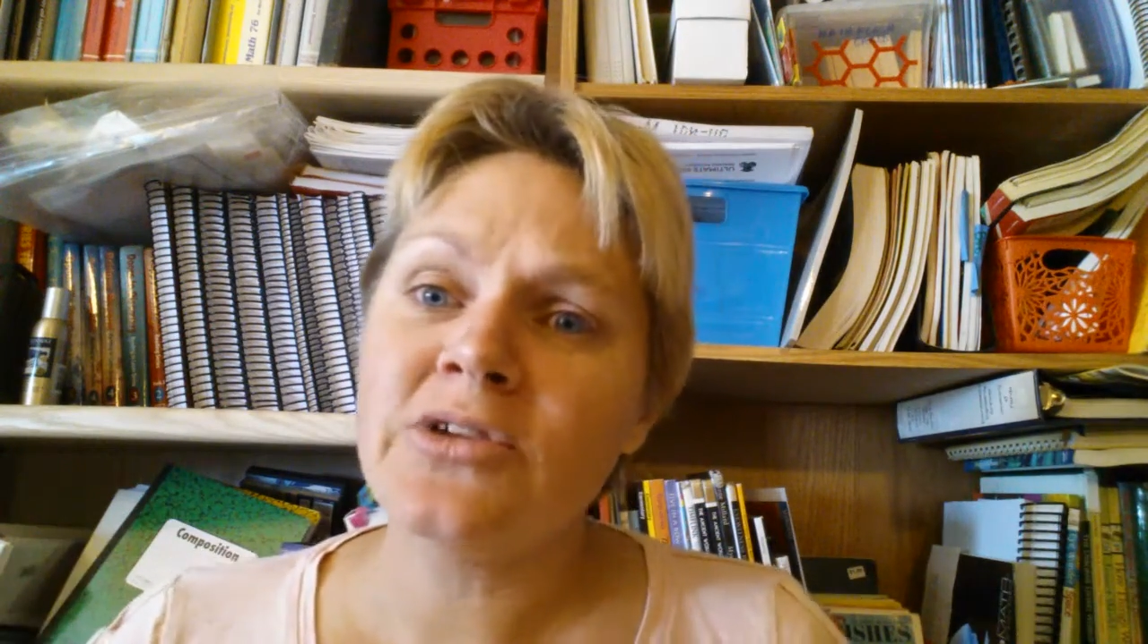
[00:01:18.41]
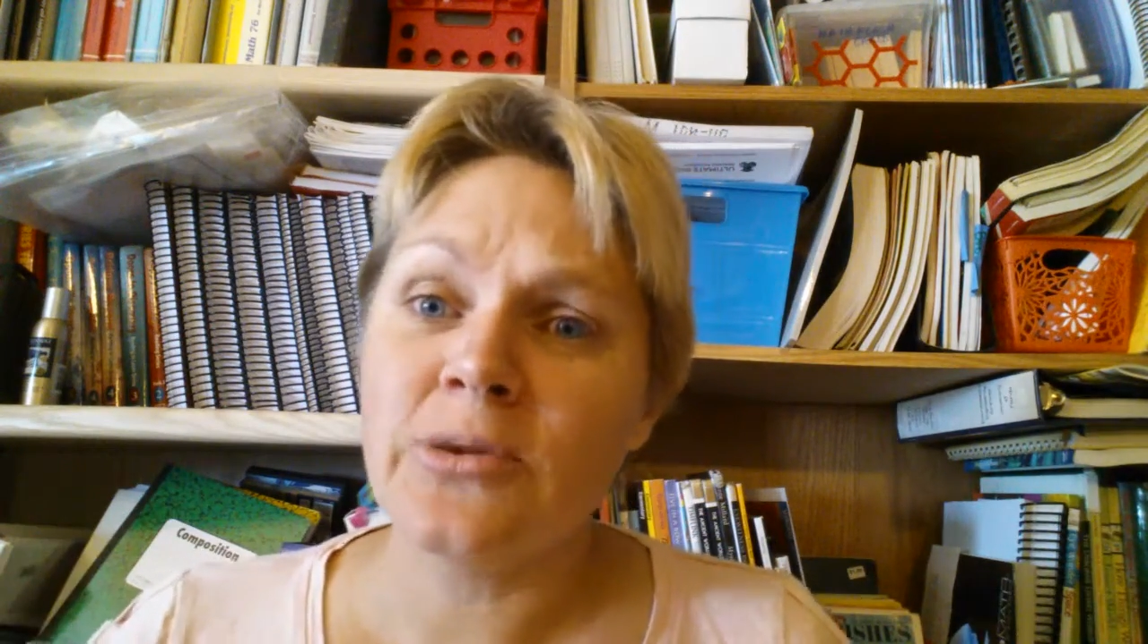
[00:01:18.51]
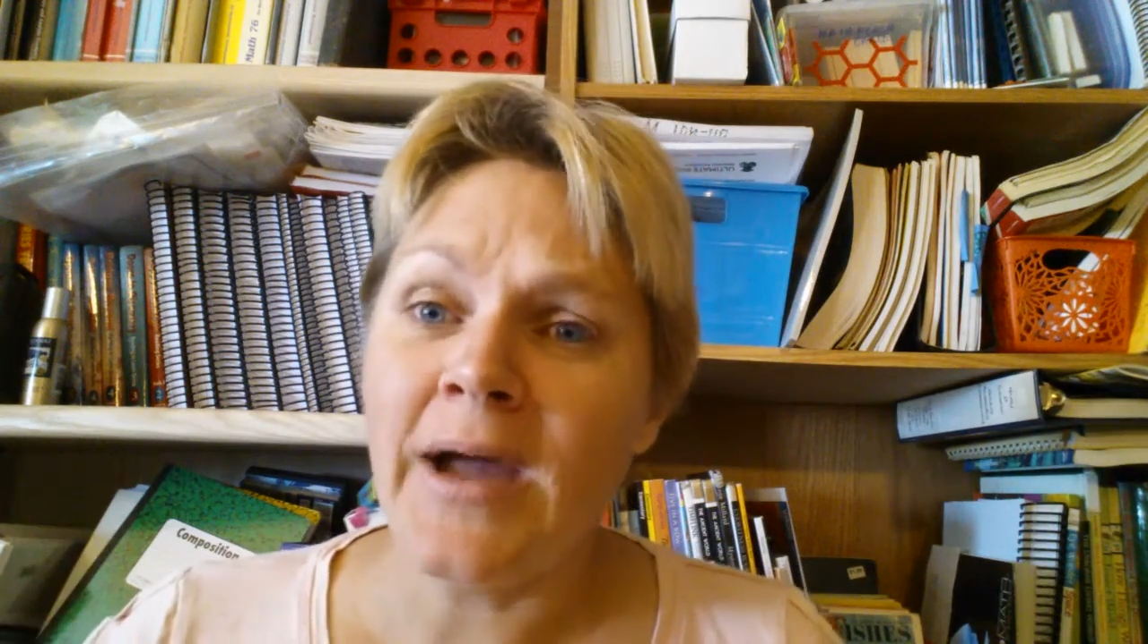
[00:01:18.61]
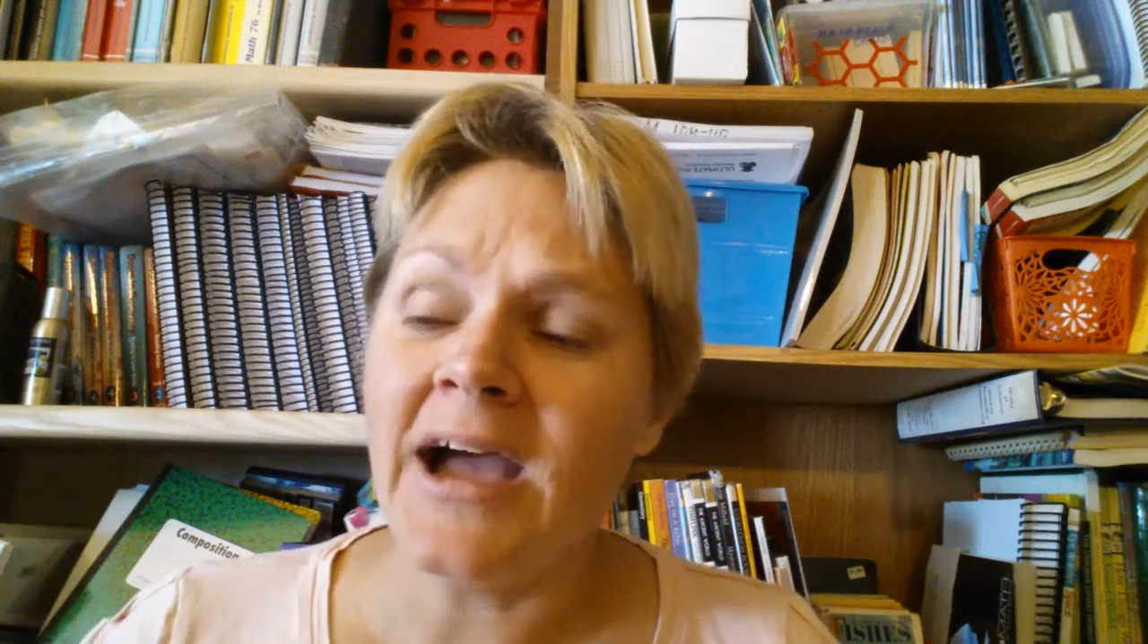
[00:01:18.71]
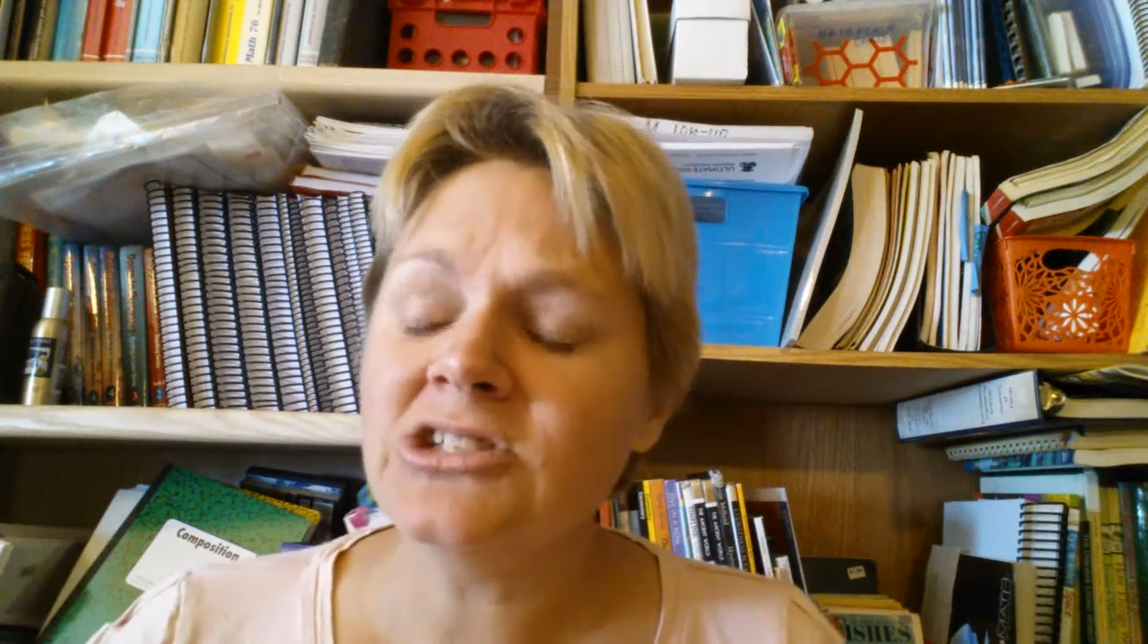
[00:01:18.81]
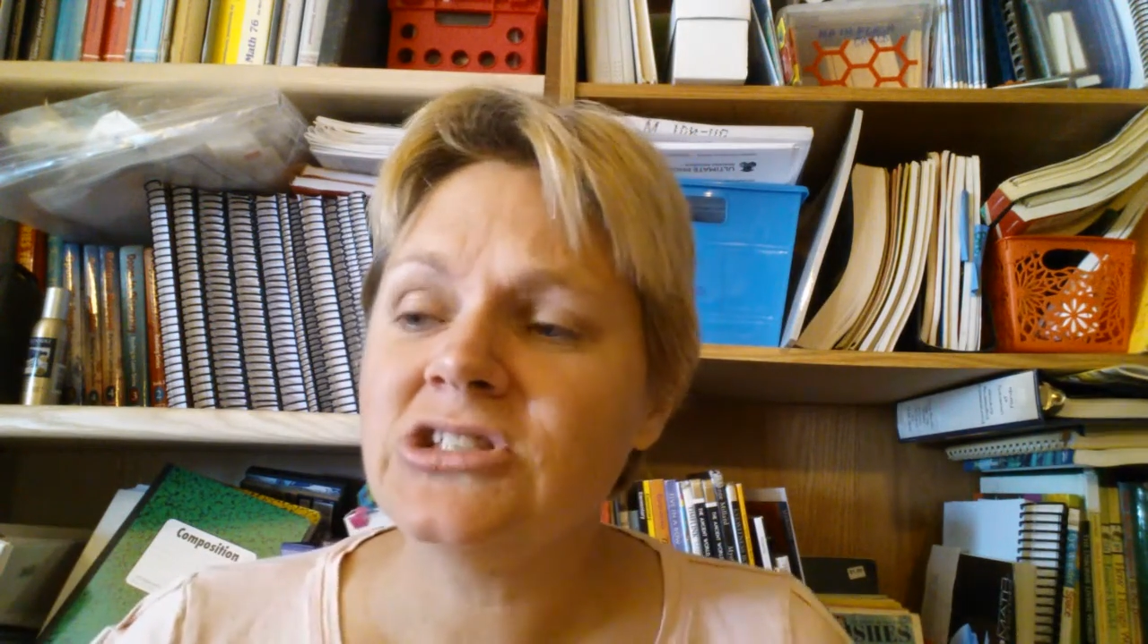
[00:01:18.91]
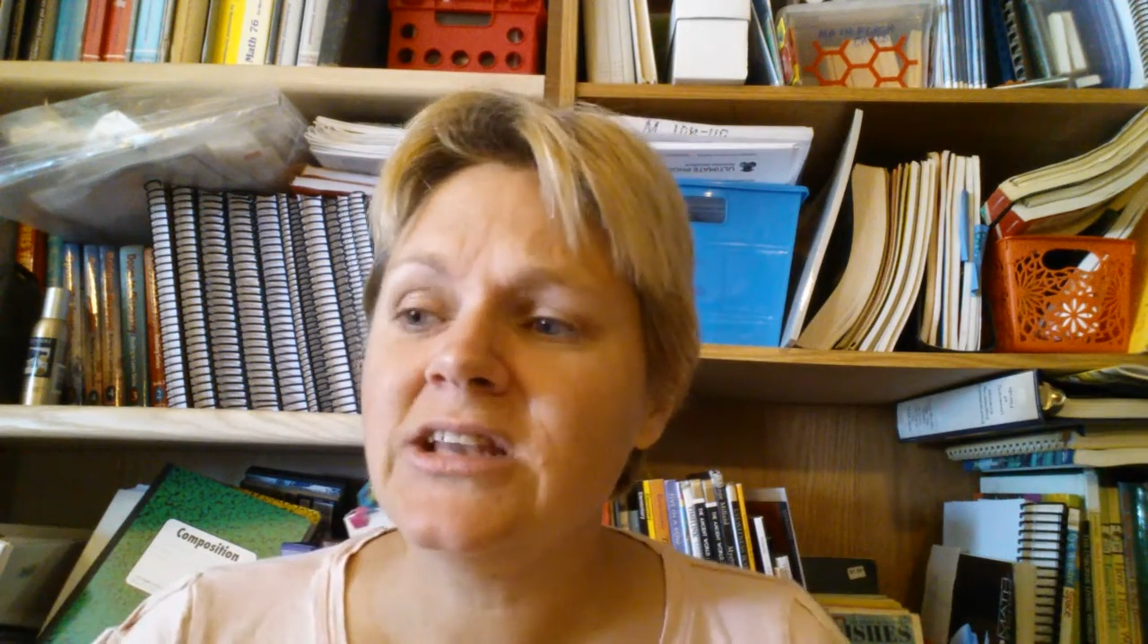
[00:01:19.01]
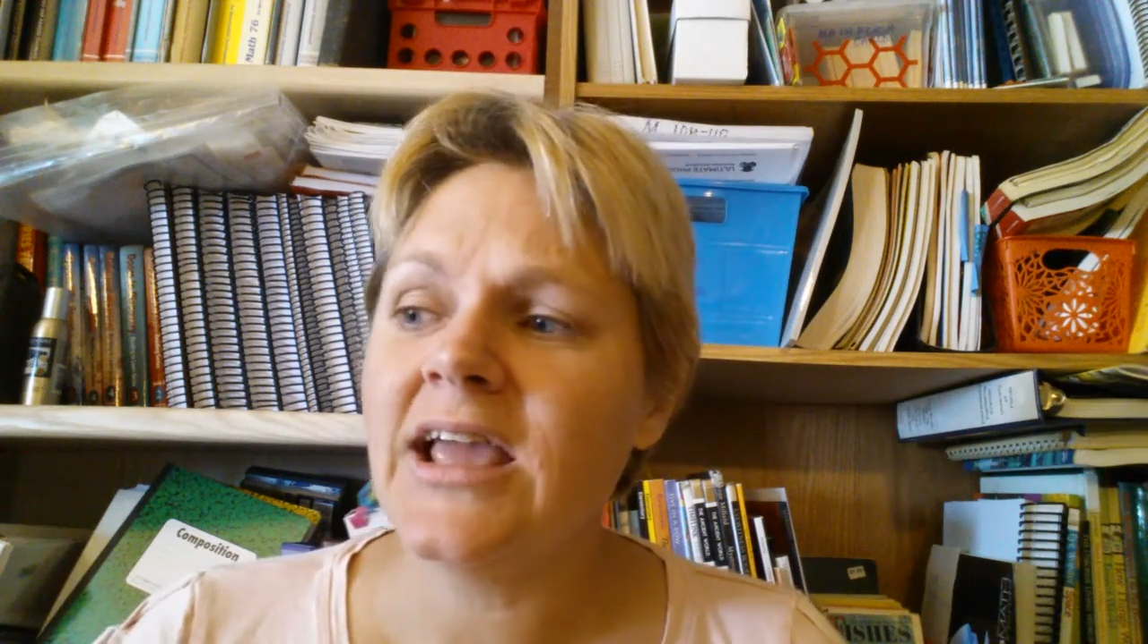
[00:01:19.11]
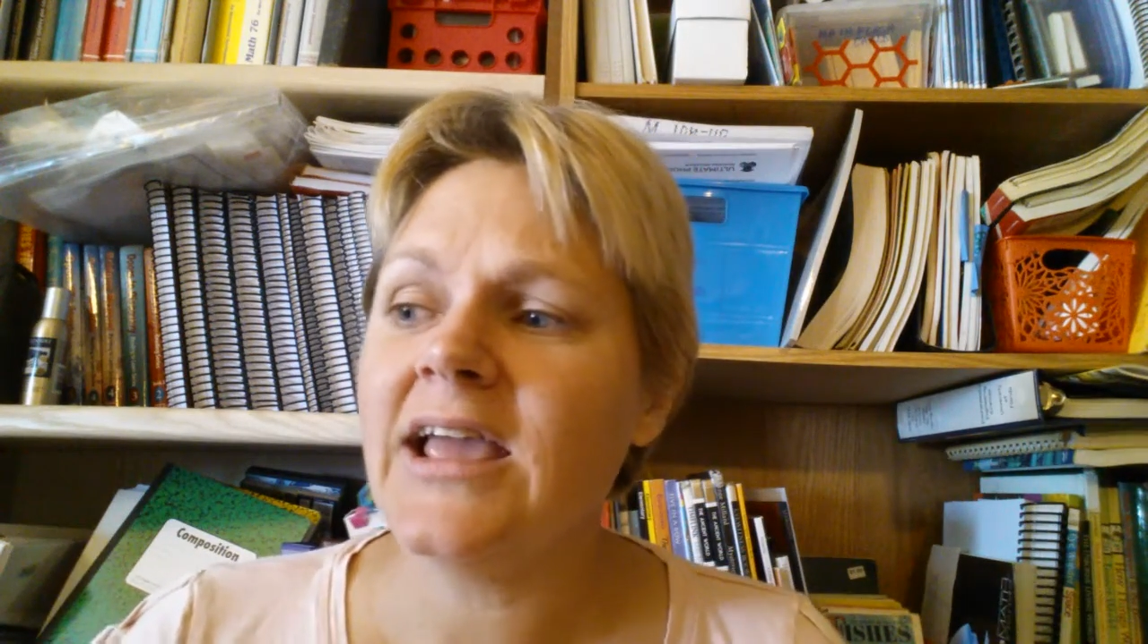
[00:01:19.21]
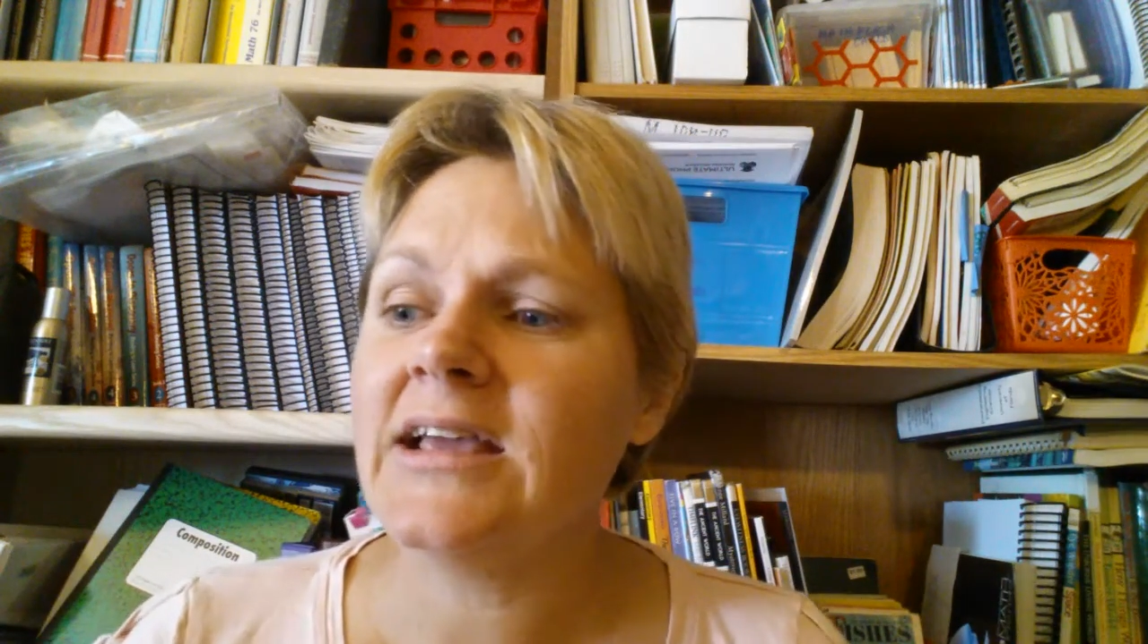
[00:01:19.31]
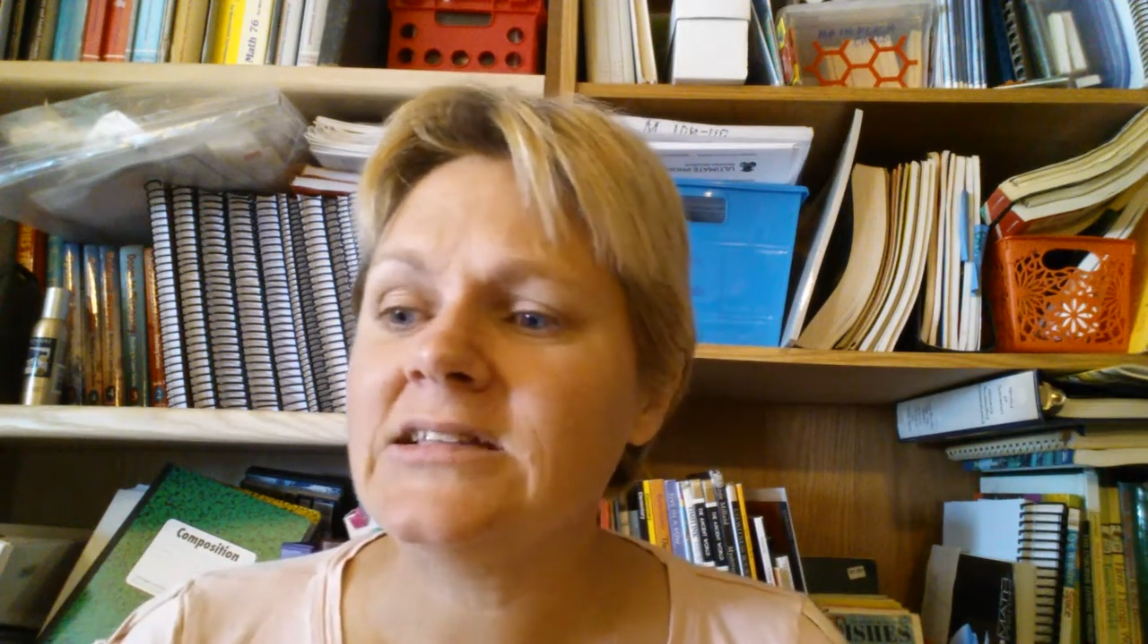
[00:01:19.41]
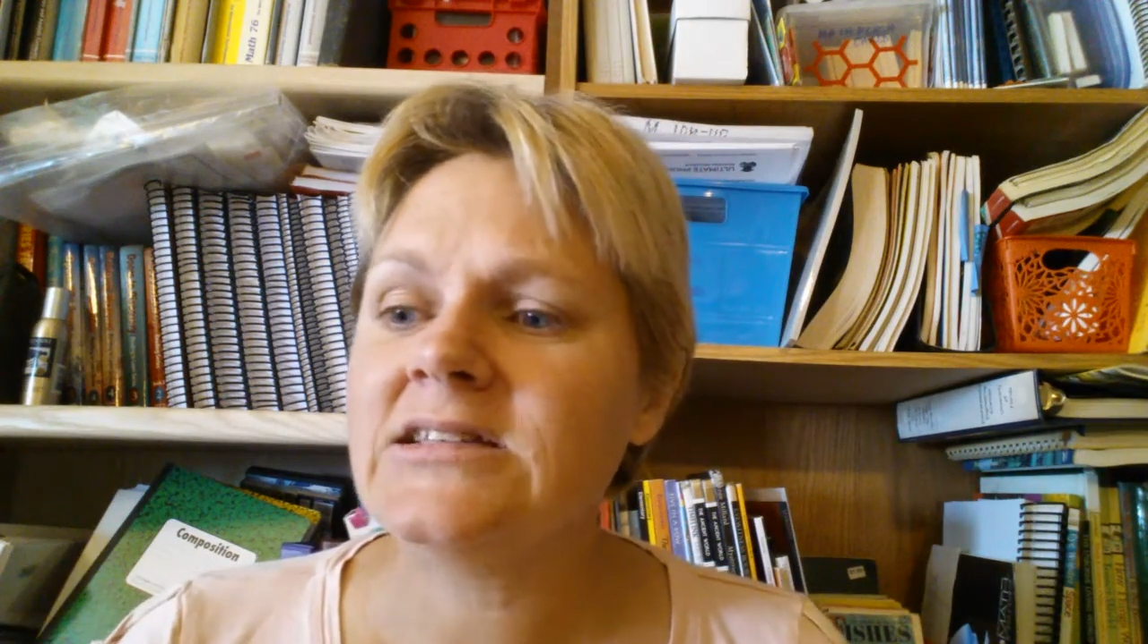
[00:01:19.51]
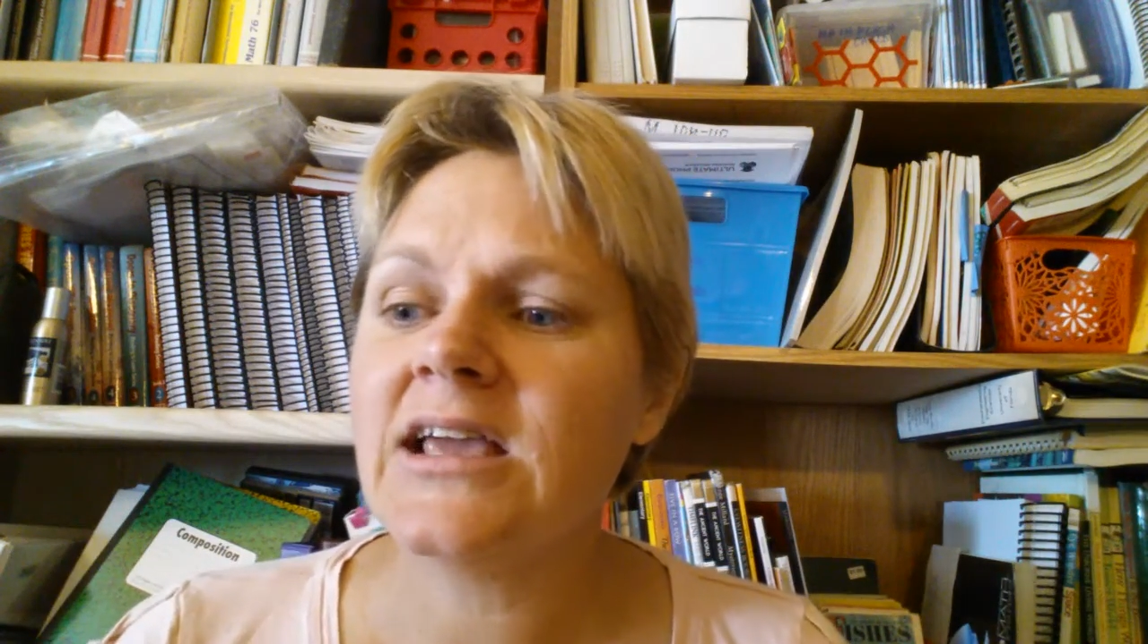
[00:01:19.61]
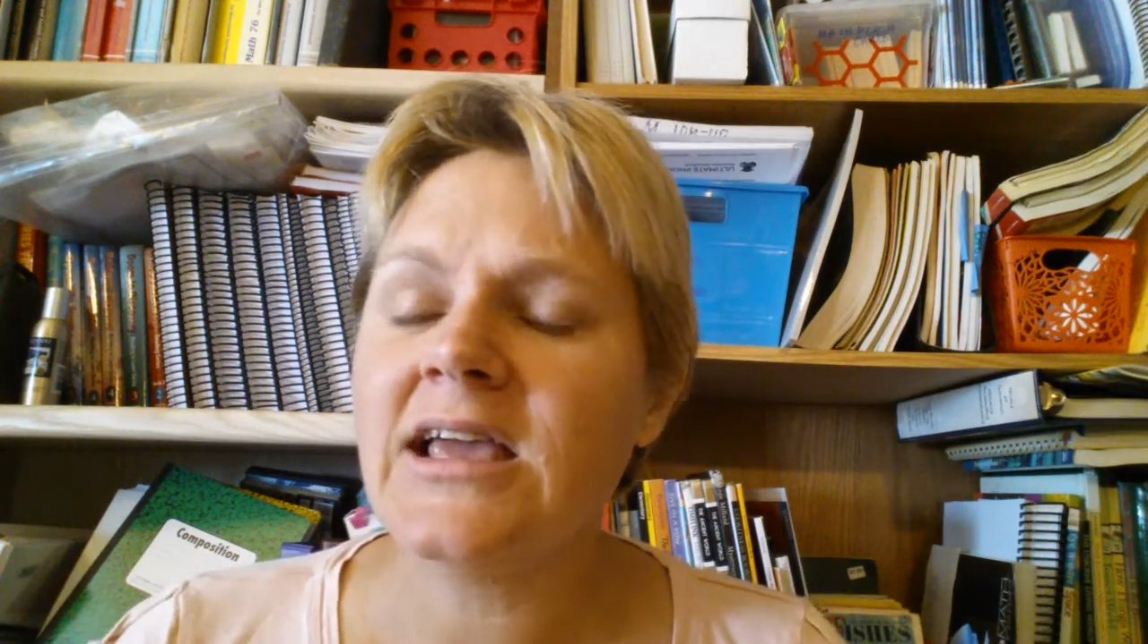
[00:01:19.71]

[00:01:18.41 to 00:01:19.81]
in your passion and